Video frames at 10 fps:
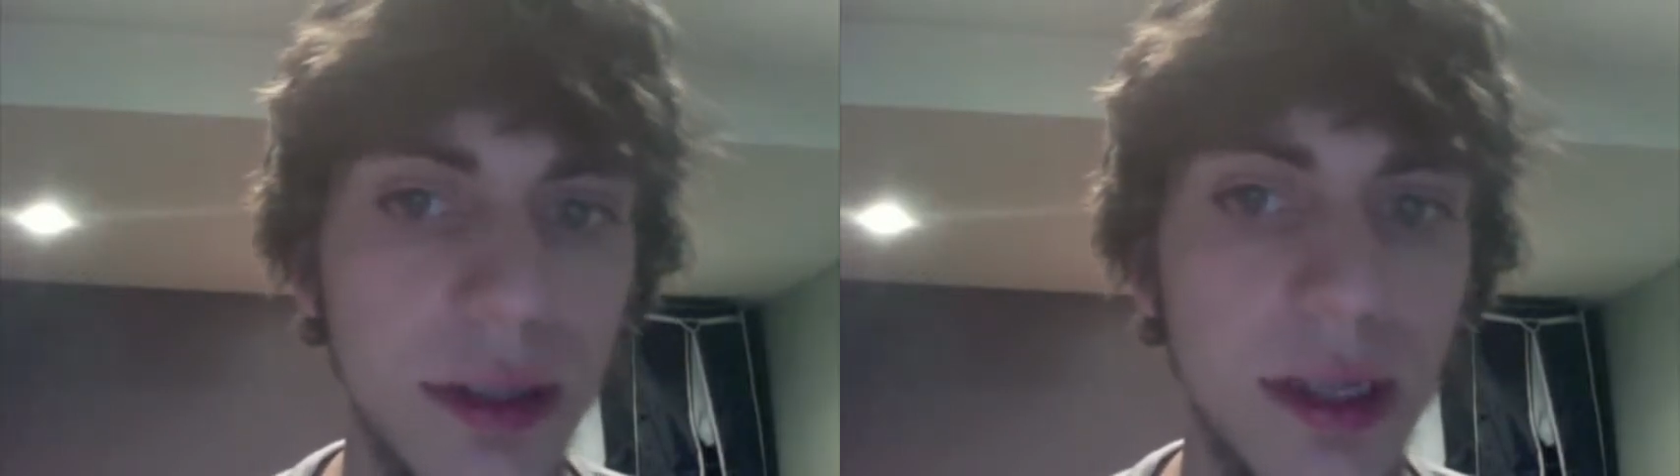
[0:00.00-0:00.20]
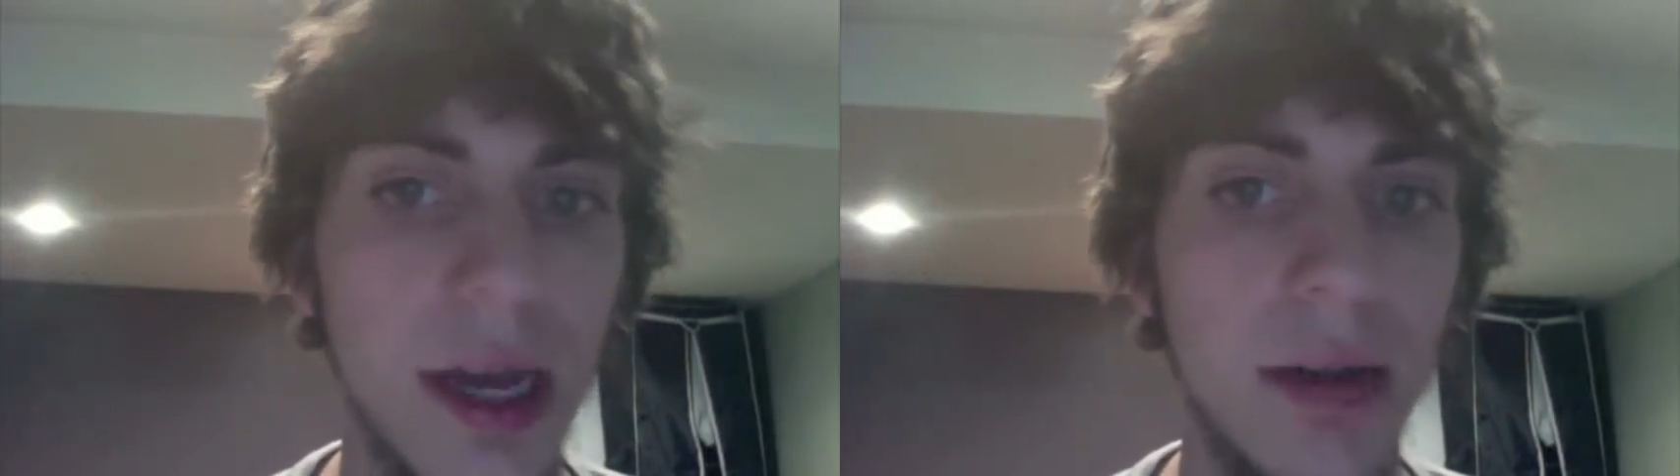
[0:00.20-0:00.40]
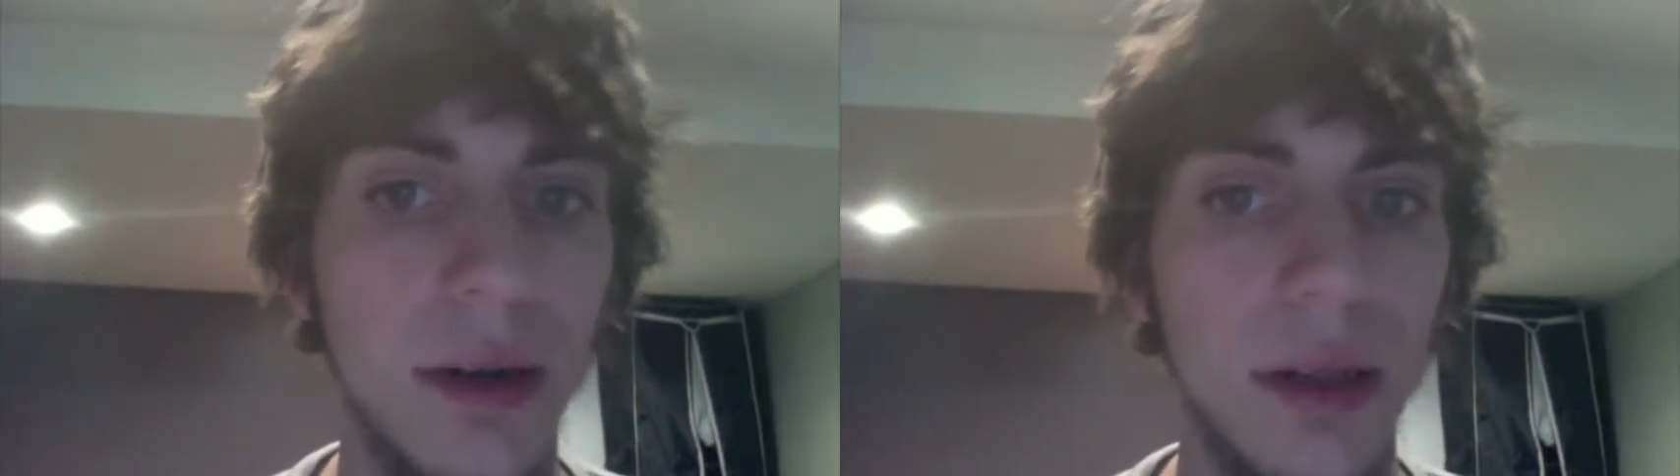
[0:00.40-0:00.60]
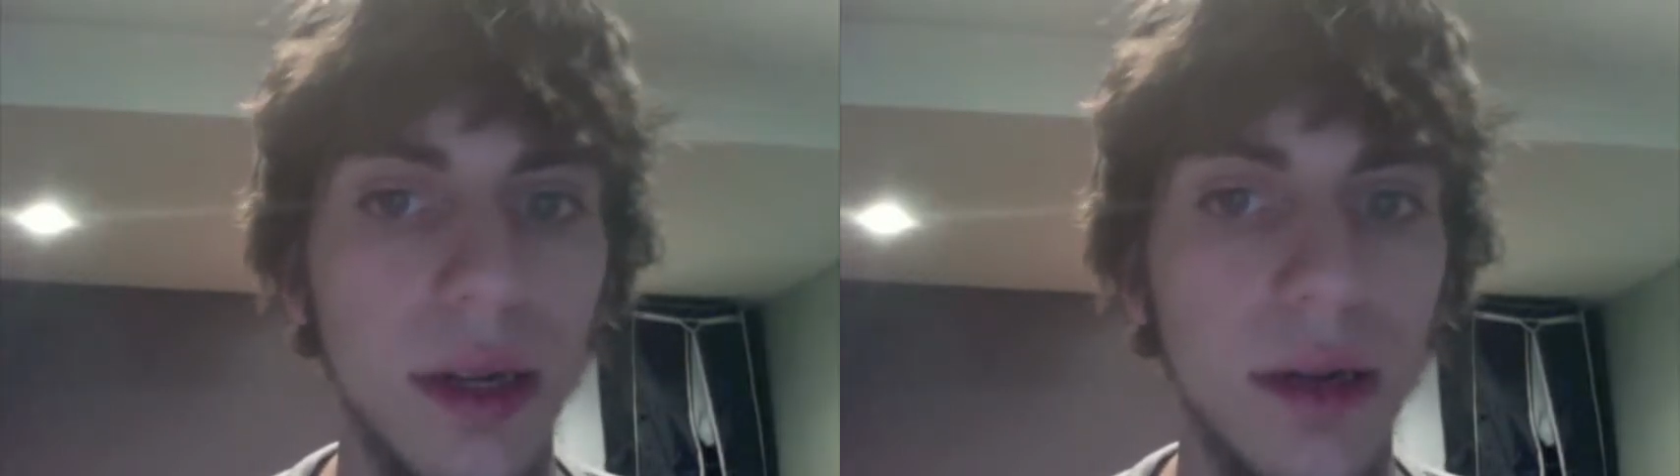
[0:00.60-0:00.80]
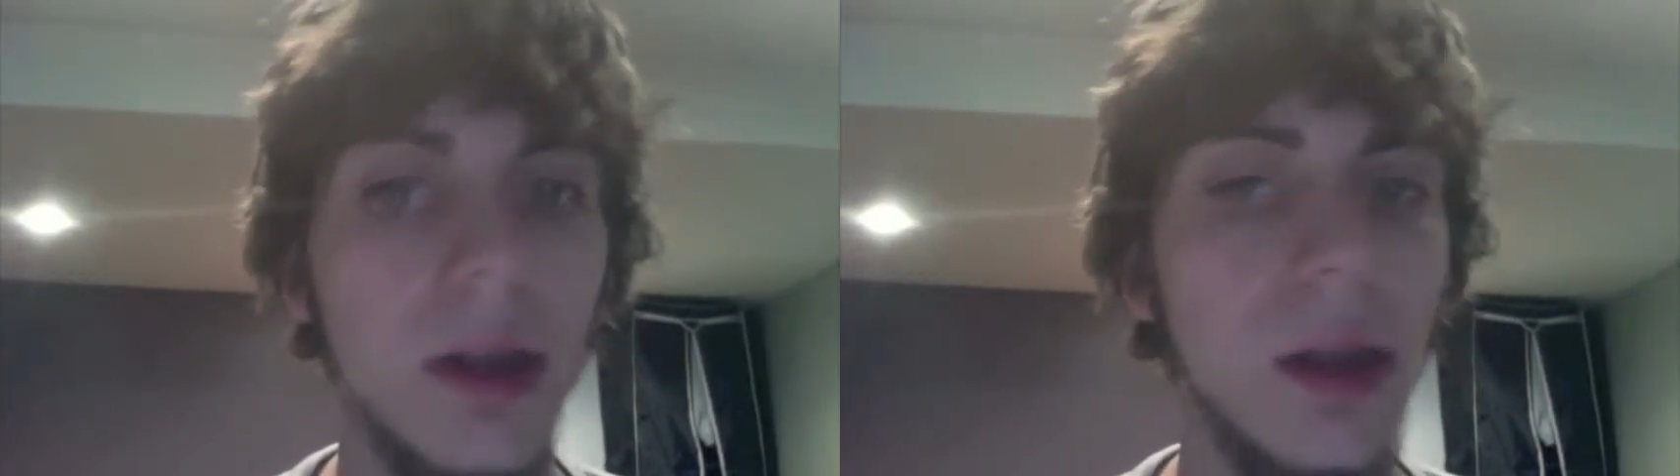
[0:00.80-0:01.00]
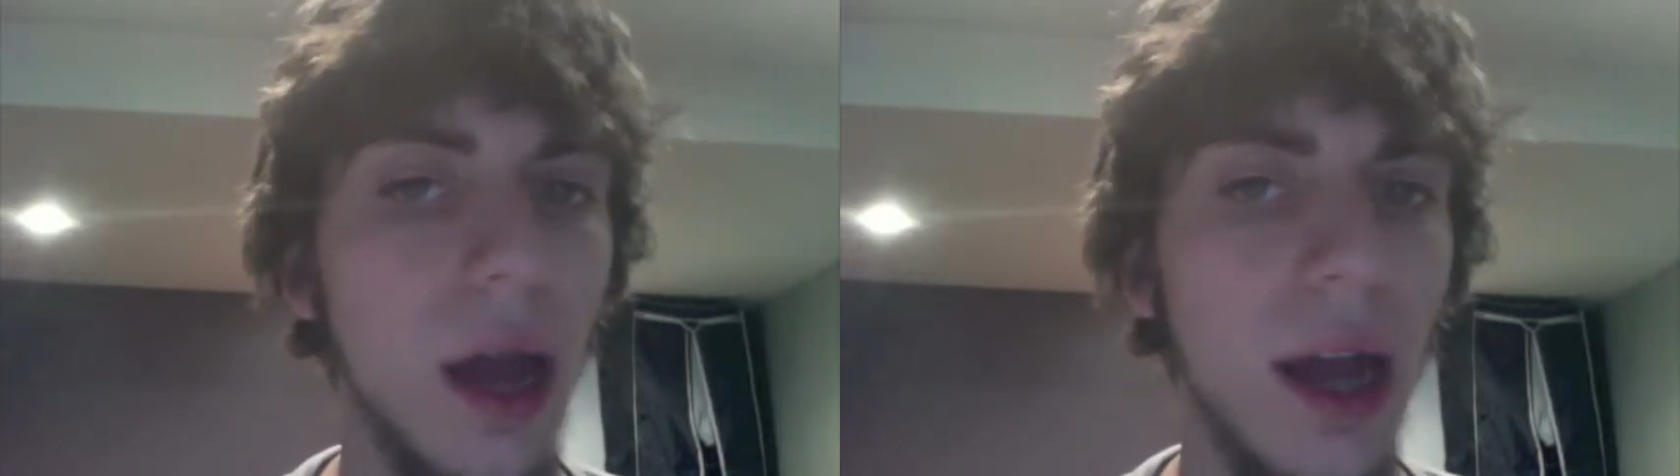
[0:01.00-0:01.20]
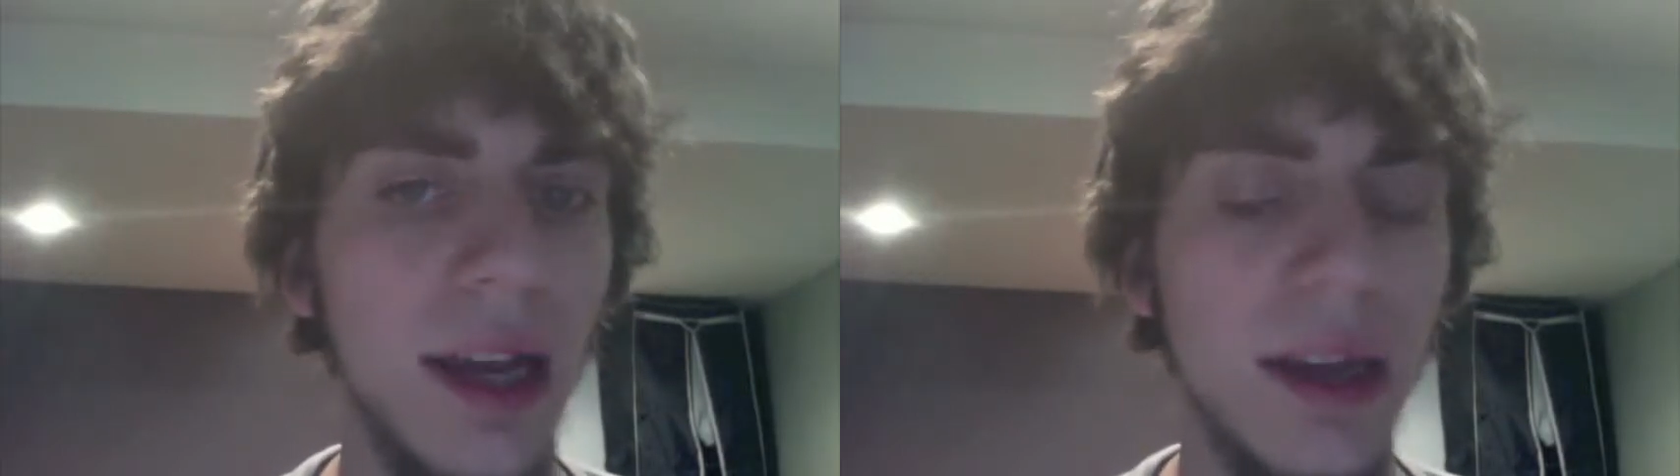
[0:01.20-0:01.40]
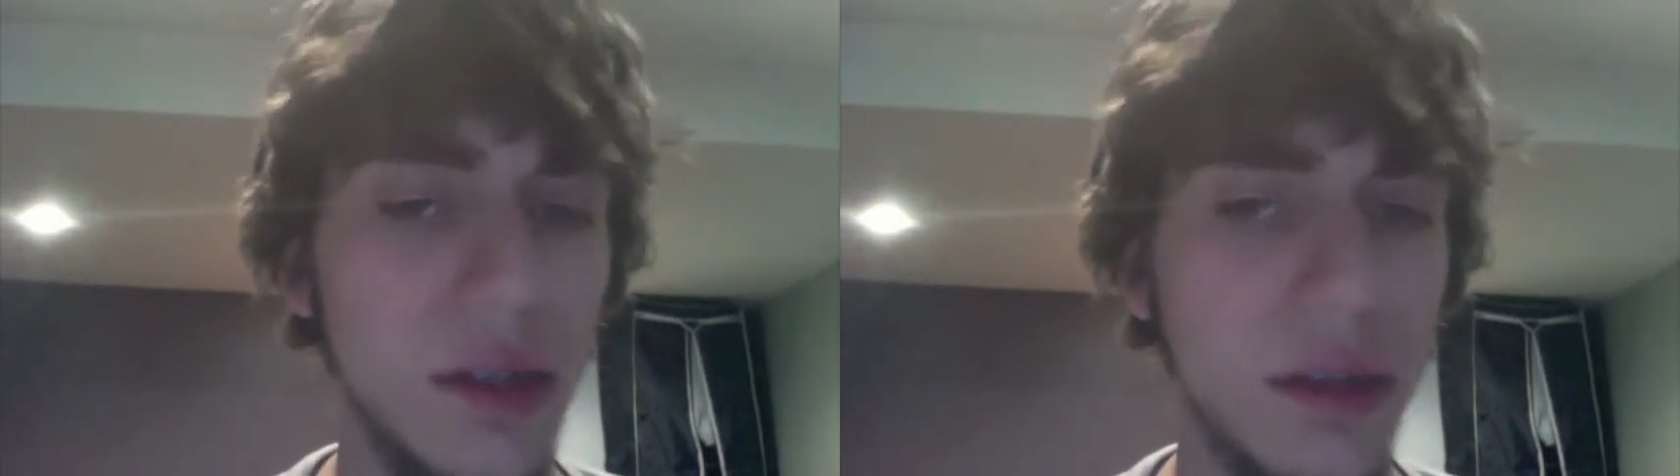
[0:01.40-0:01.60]
down a little. I
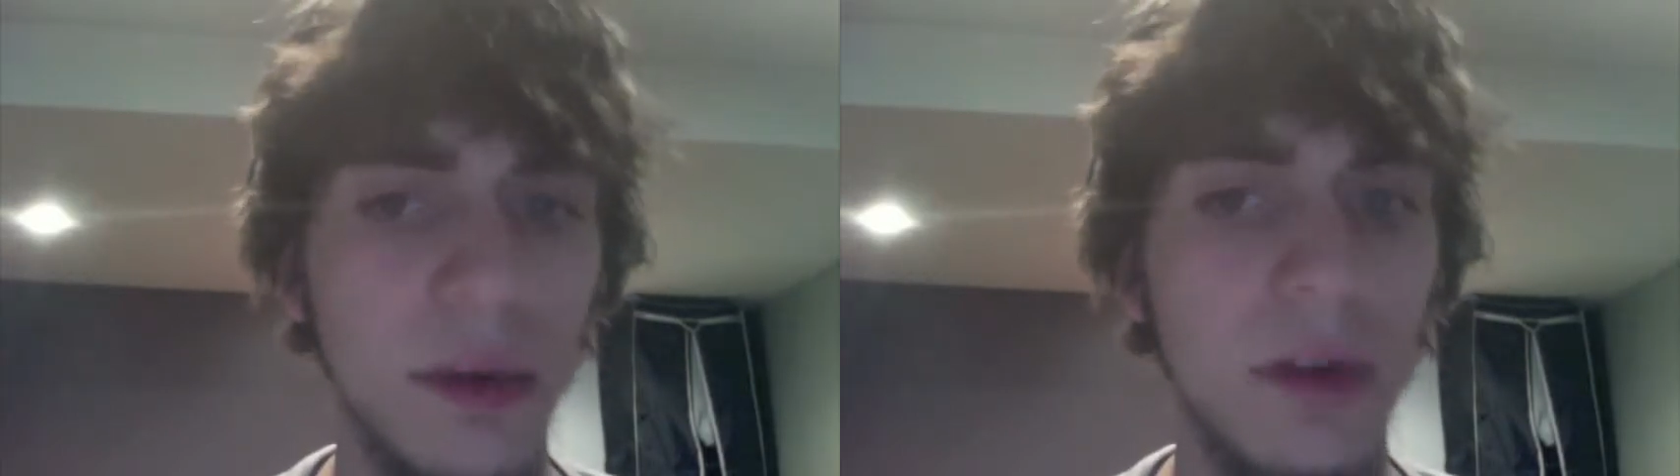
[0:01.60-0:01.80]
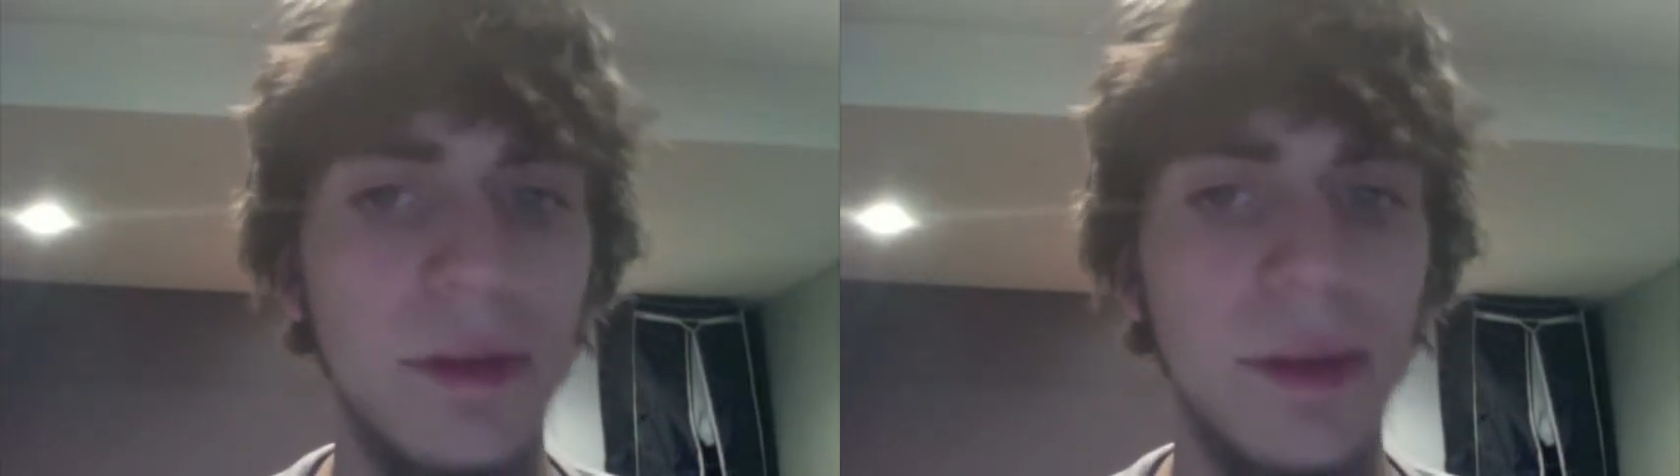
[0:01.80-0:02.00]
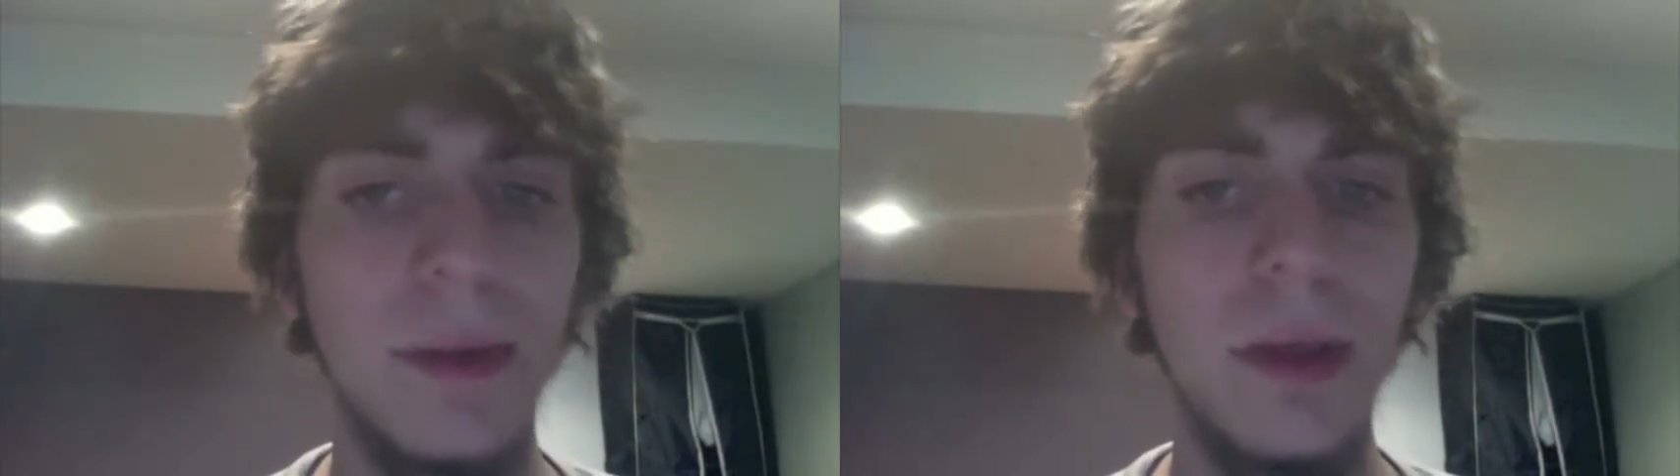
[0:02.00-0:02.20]
get good smoke from it.